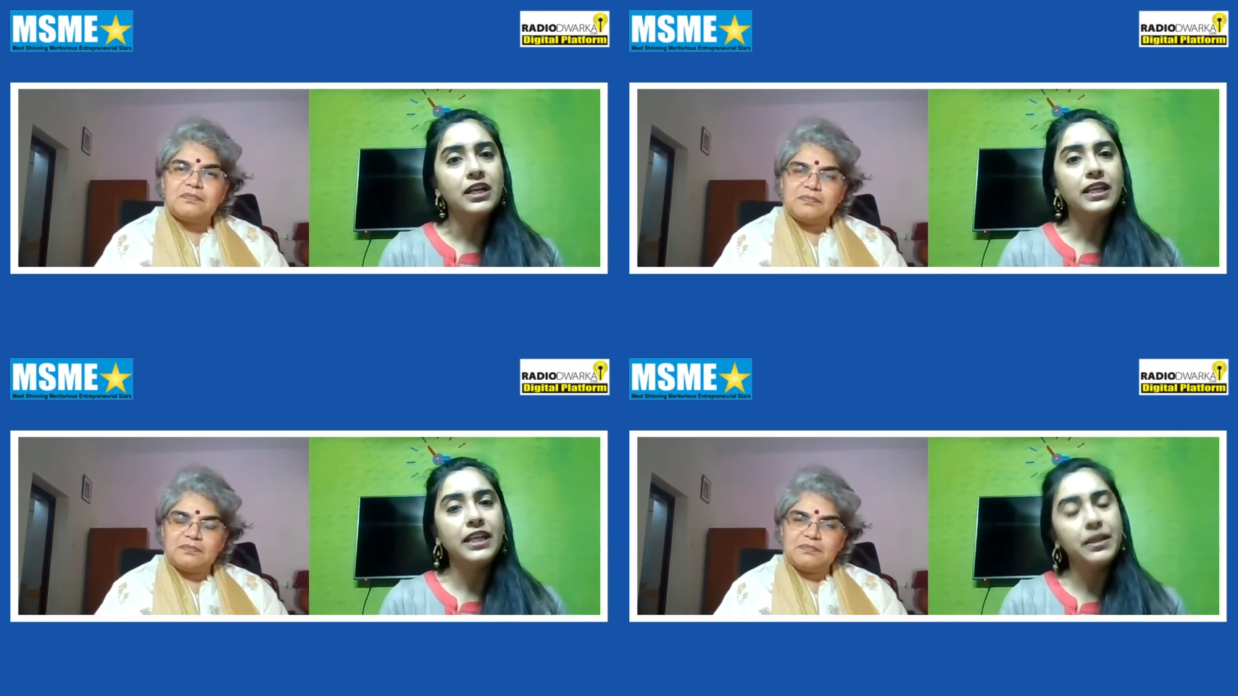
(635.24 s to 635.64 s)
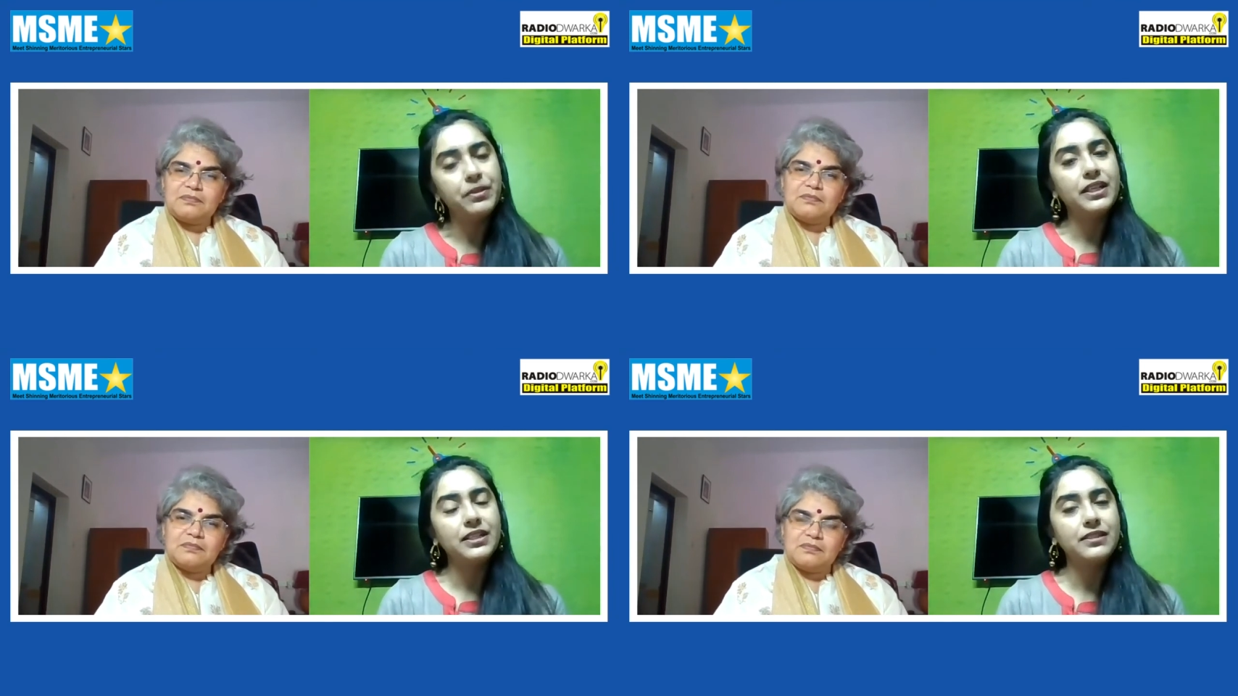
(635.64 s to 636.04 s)

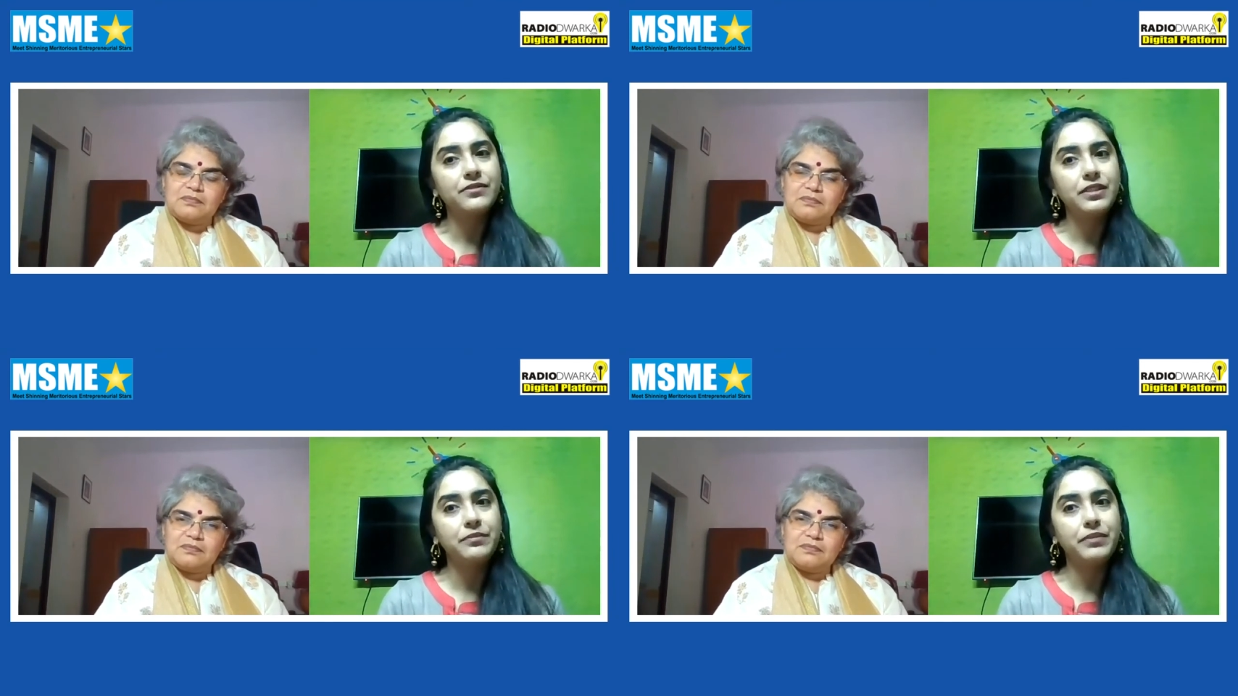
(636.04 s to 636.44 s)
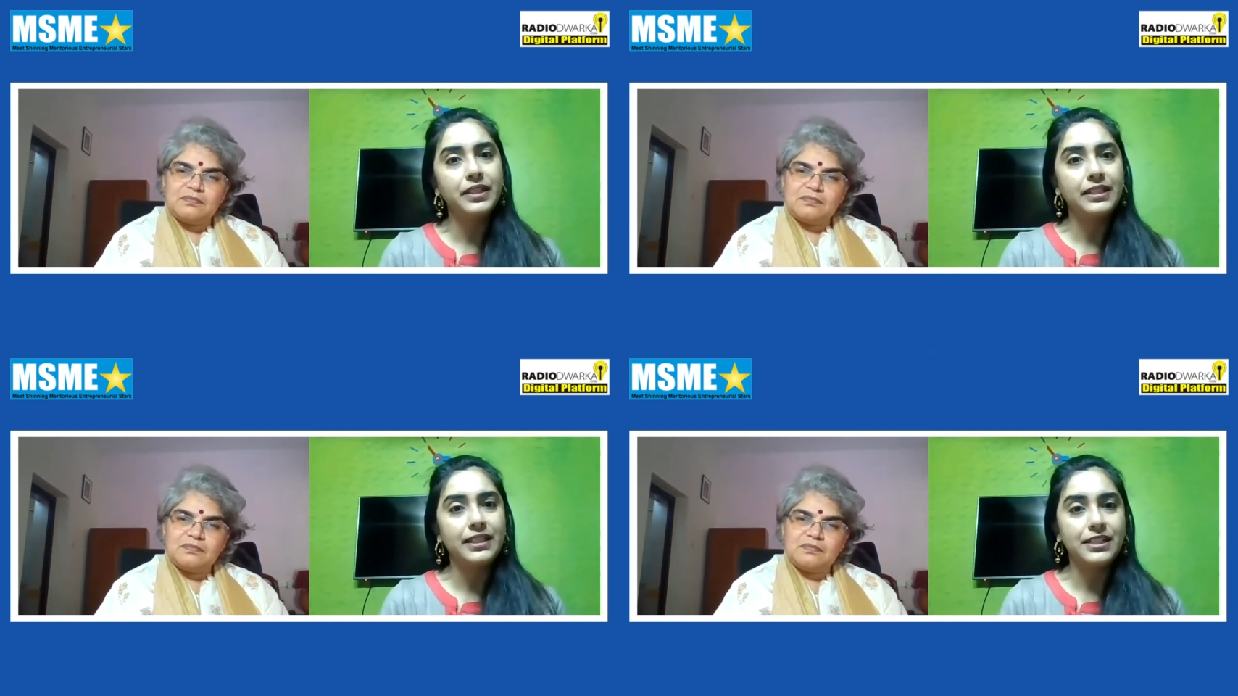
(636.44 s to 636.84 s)
Speaker 1: LabourNet is really bringing
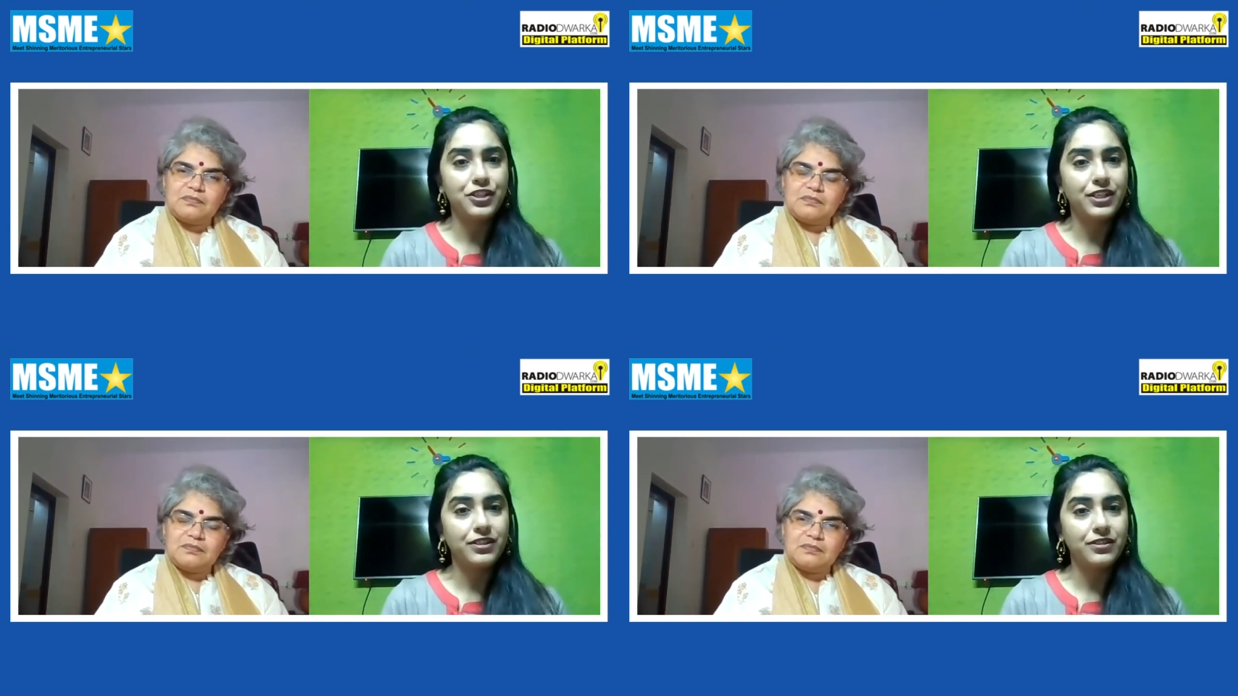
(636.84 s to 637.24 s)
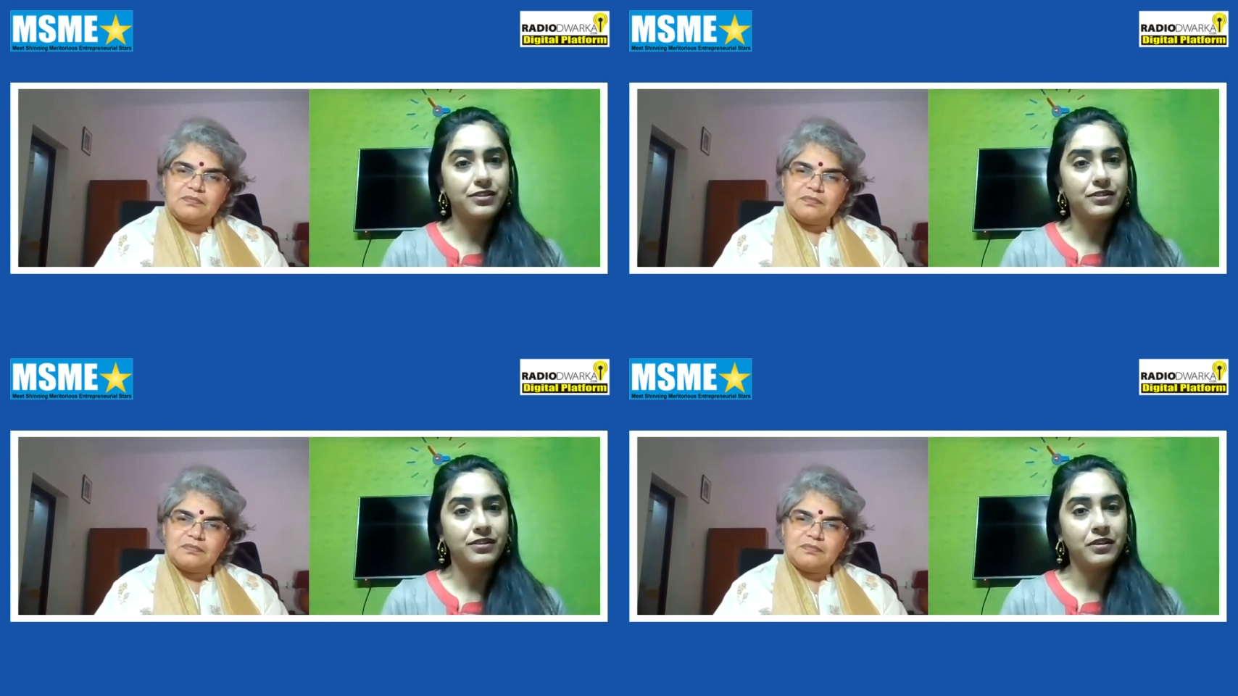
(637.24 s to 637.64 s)
that change?
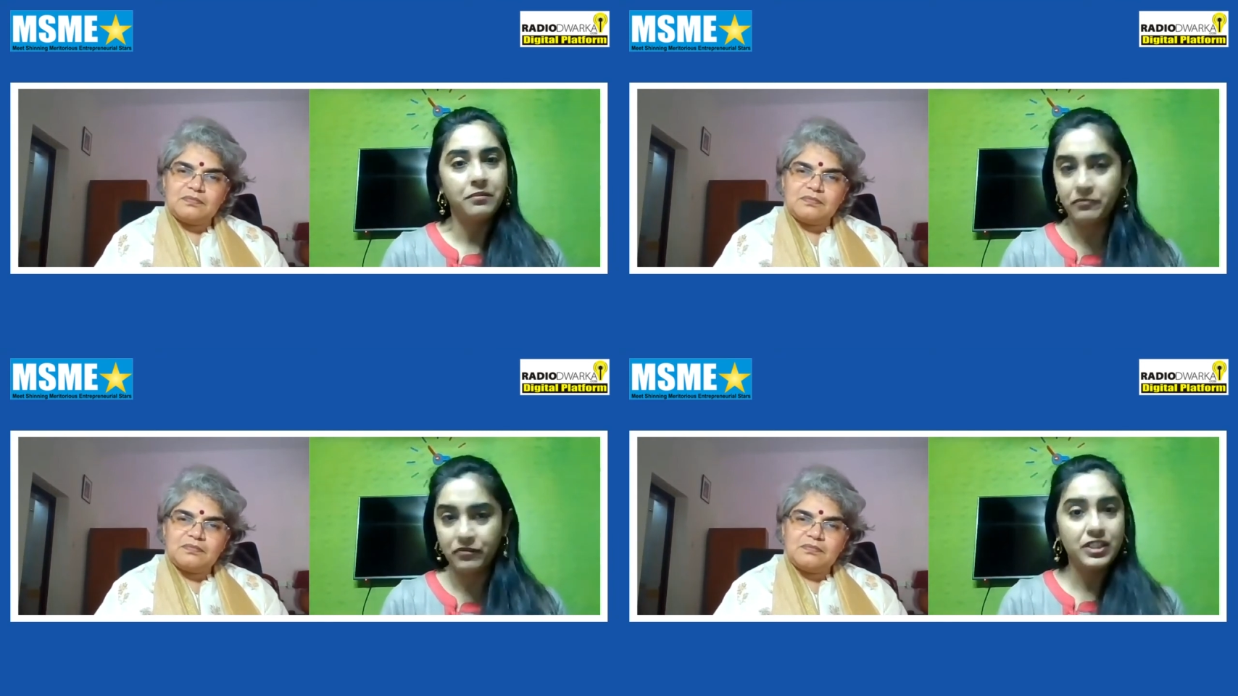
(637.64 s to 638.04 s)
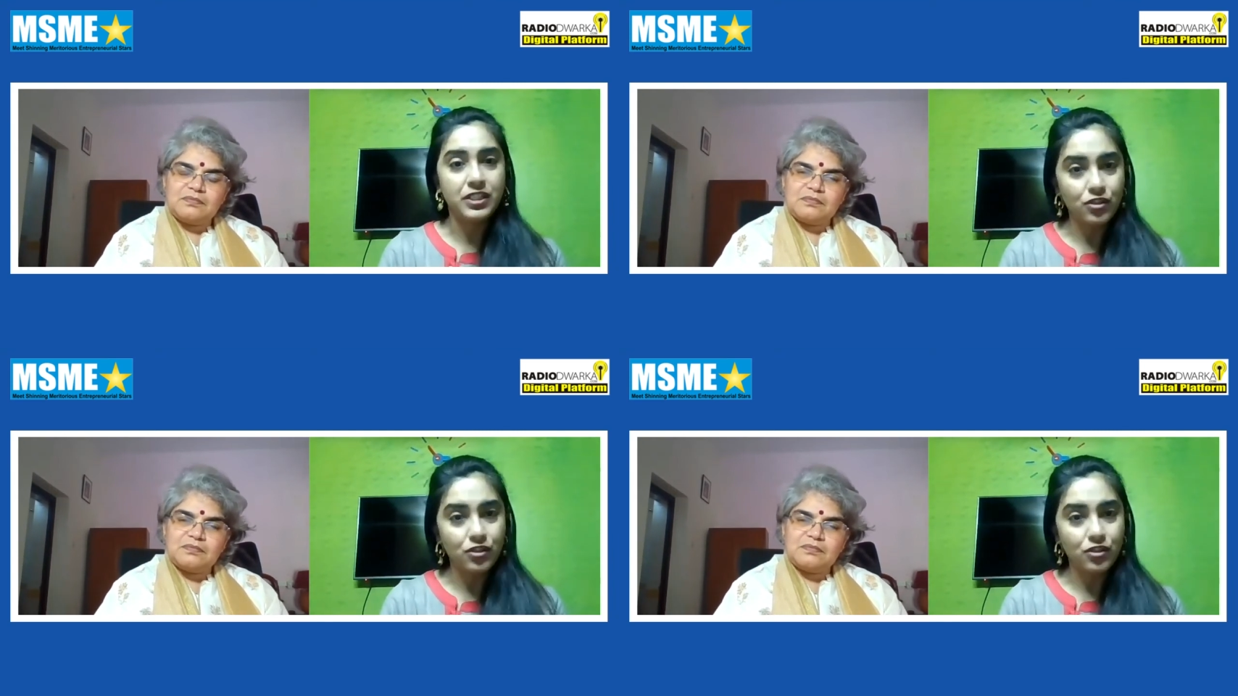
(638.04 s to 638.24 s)
We did